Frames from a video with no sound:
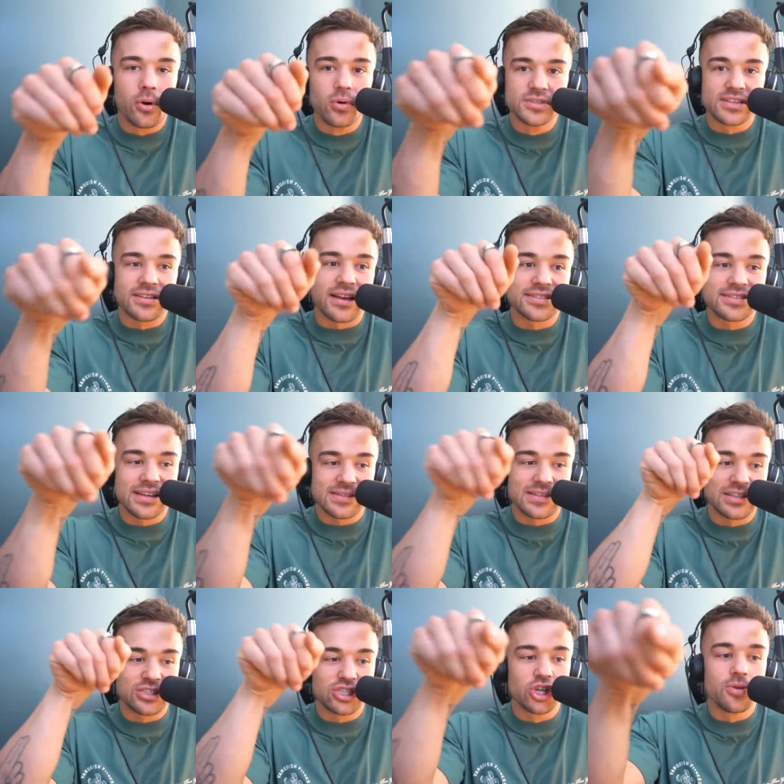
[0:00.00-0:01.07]
Pulls this like
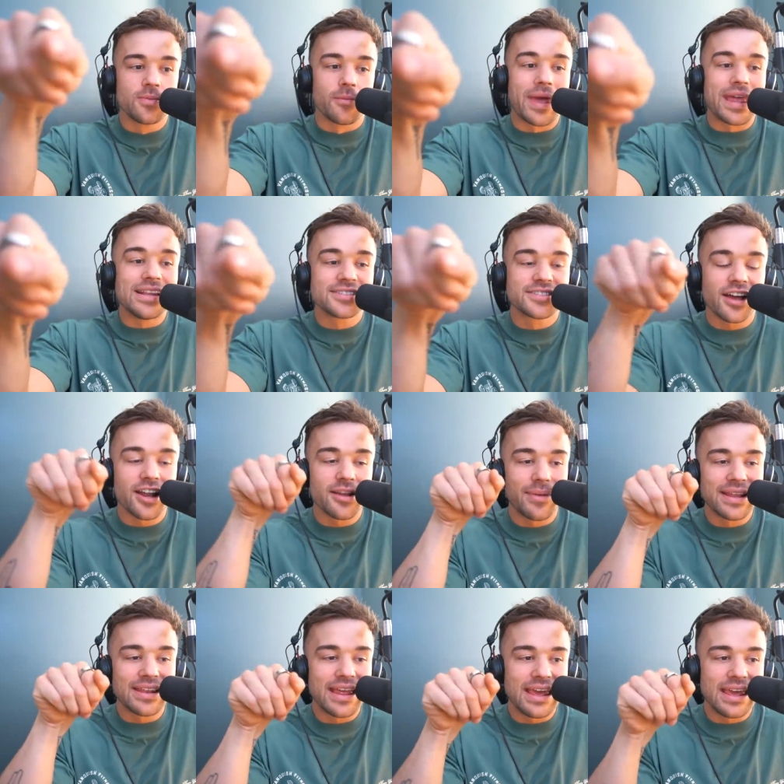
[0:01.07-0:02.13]
six inch tube from inside of
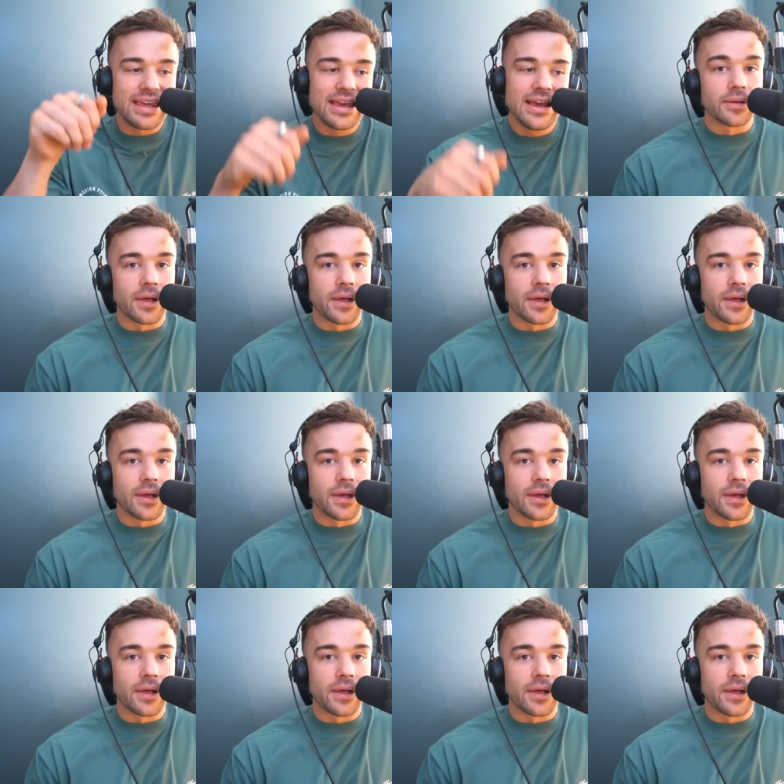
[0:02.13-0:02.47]
my knee.